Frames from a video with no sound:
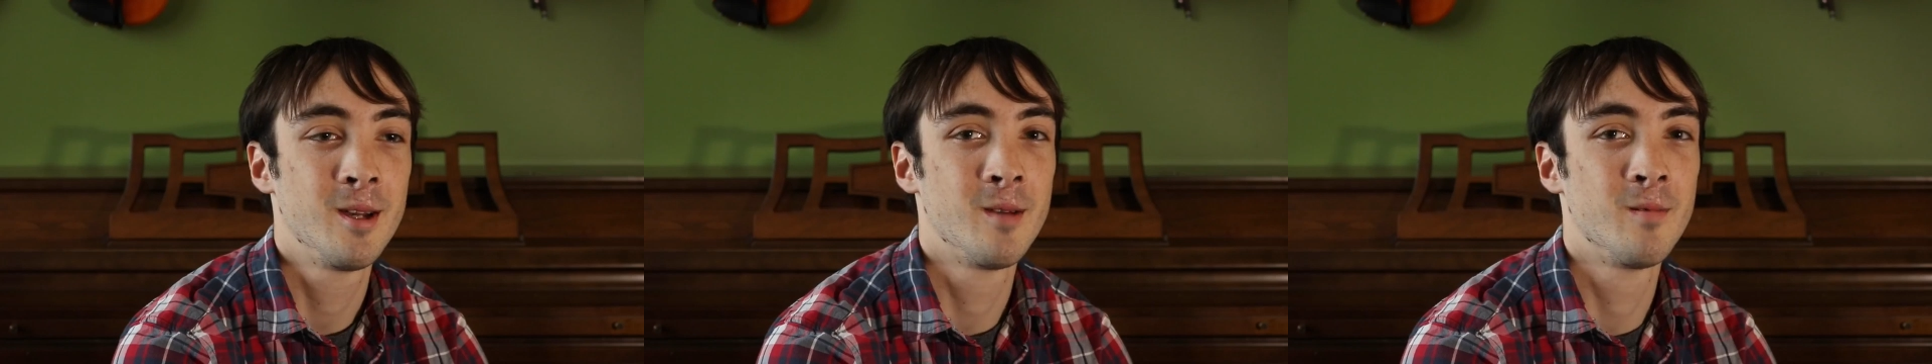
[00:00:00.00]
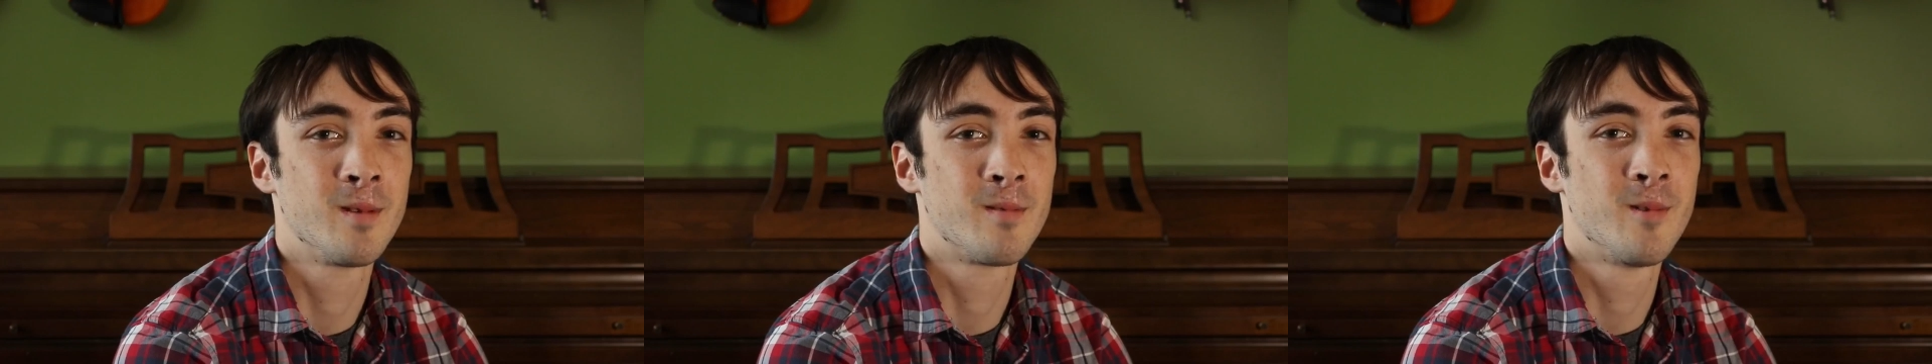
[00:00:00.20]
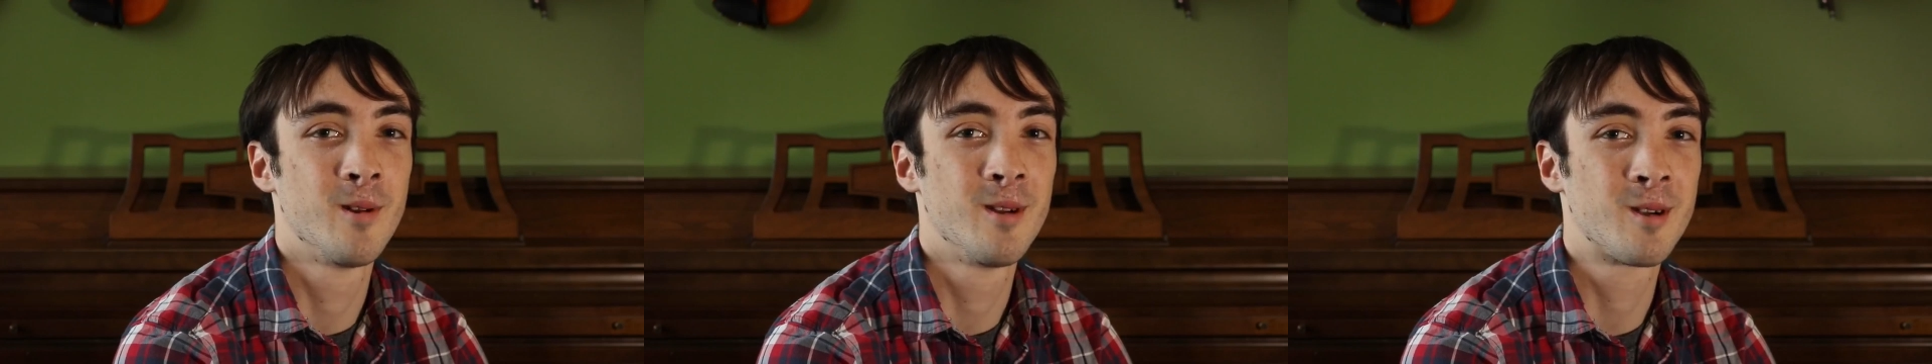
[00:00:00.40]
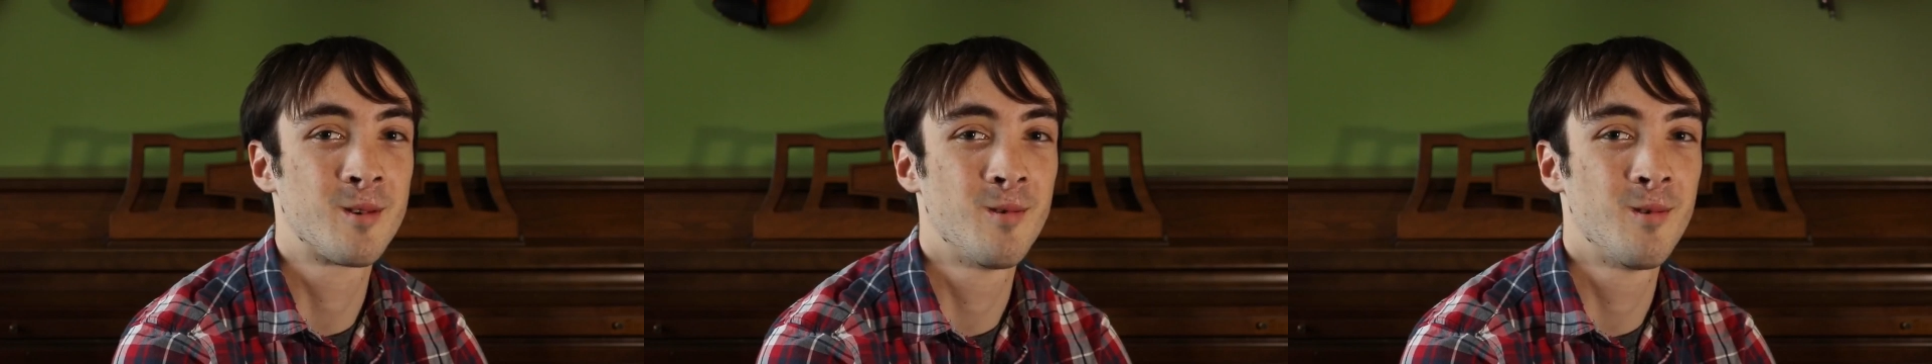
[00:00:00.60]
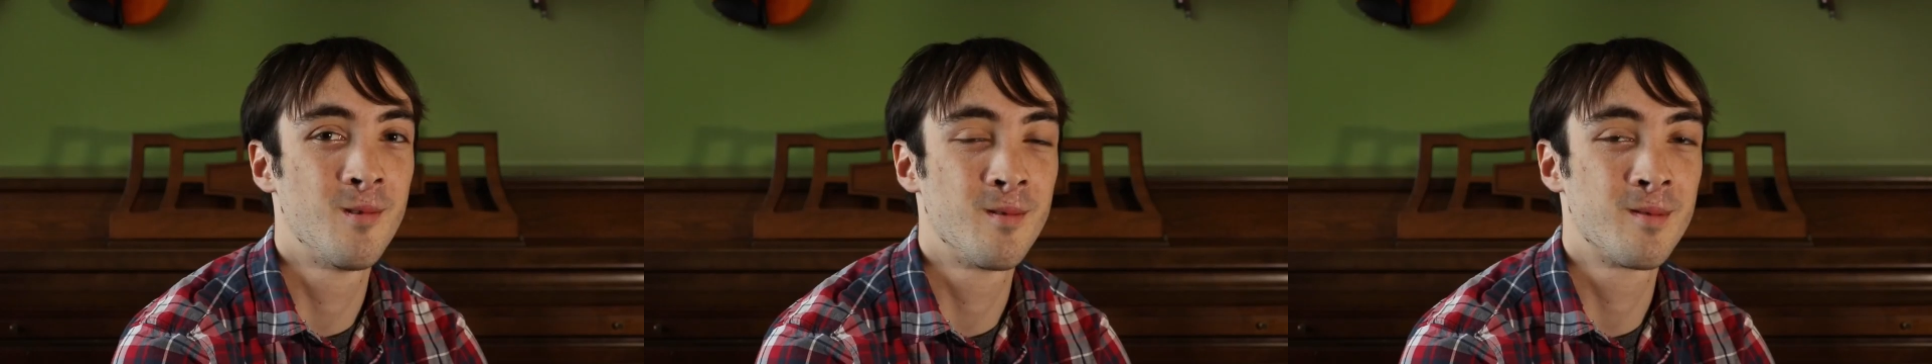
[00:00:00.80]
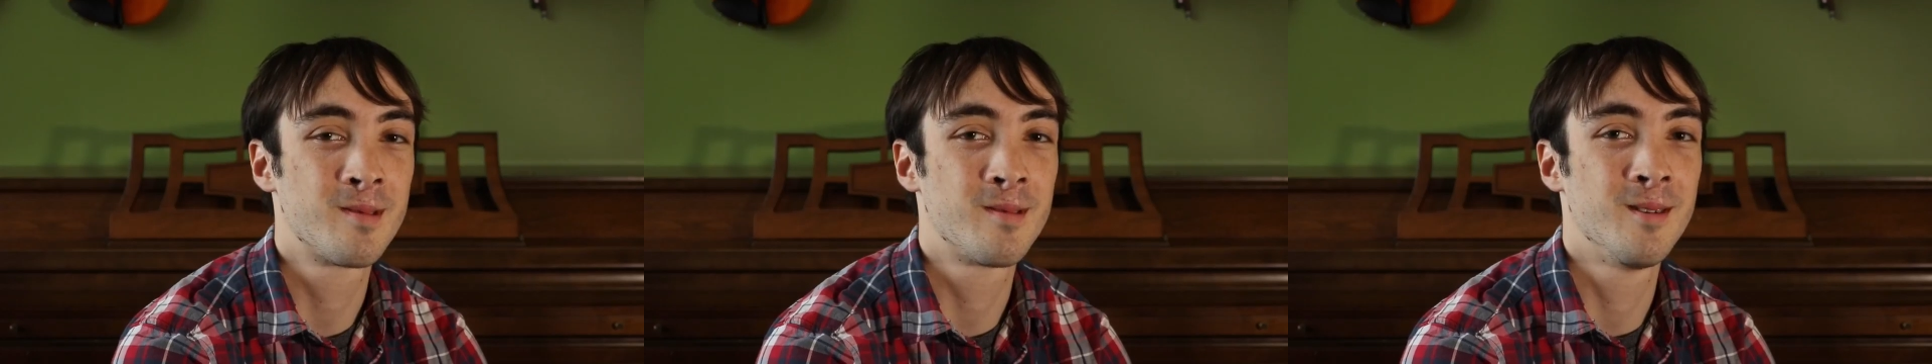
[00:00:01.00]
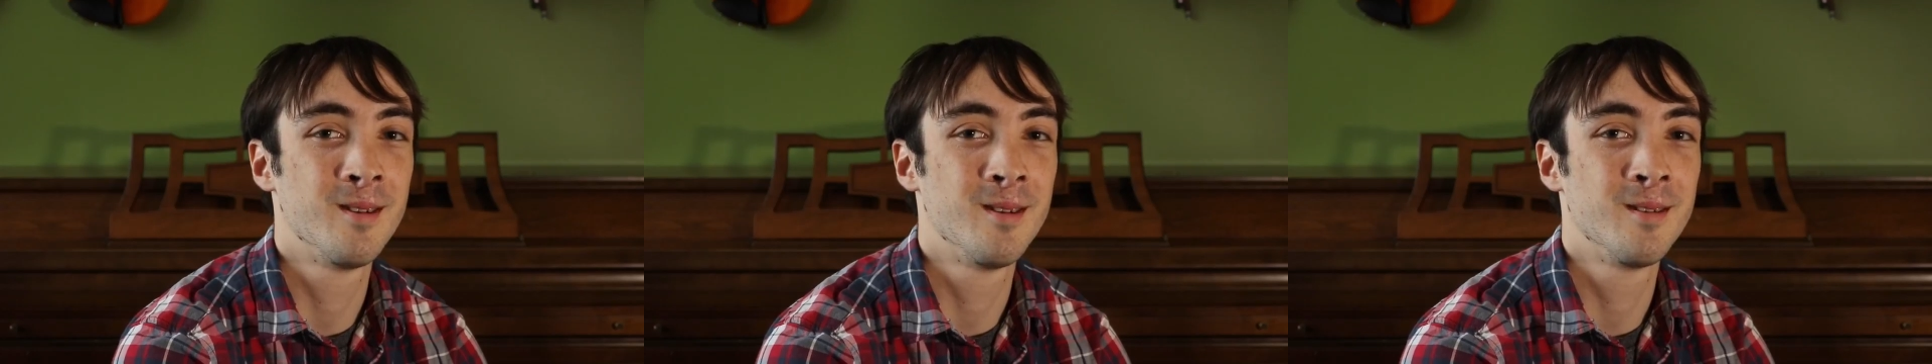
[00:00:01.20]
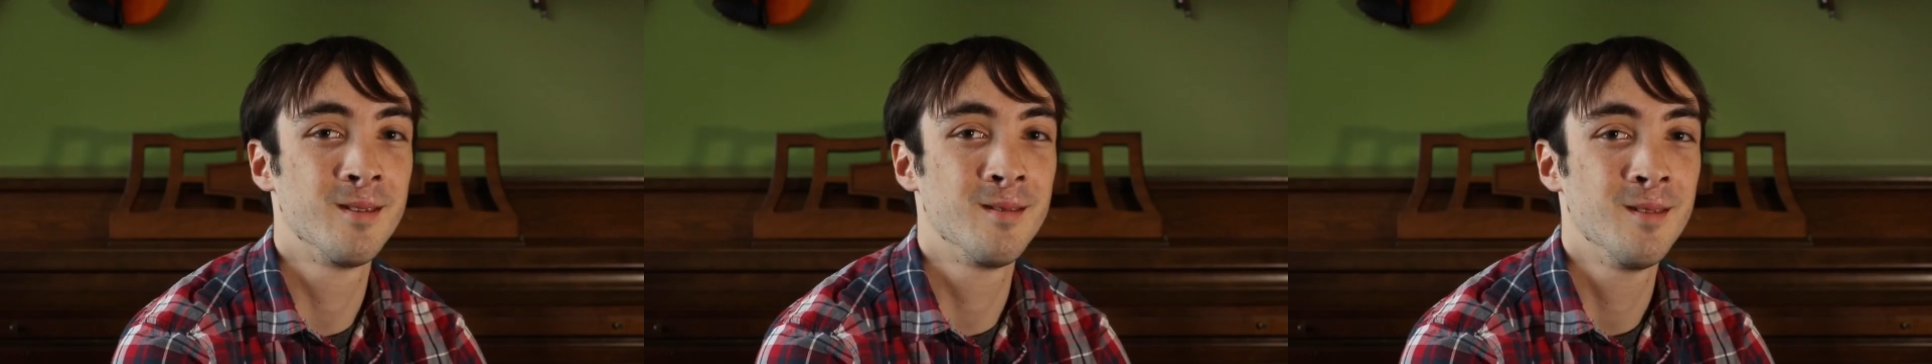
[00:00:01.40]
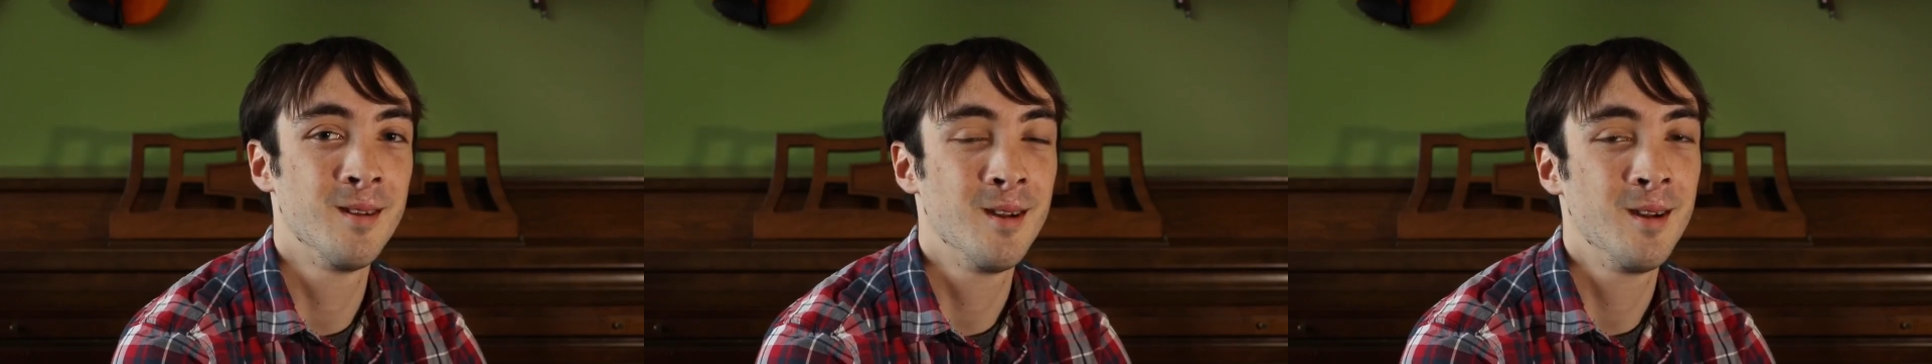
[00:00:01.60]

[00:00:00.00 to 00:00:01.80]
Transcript: It was really cool seeing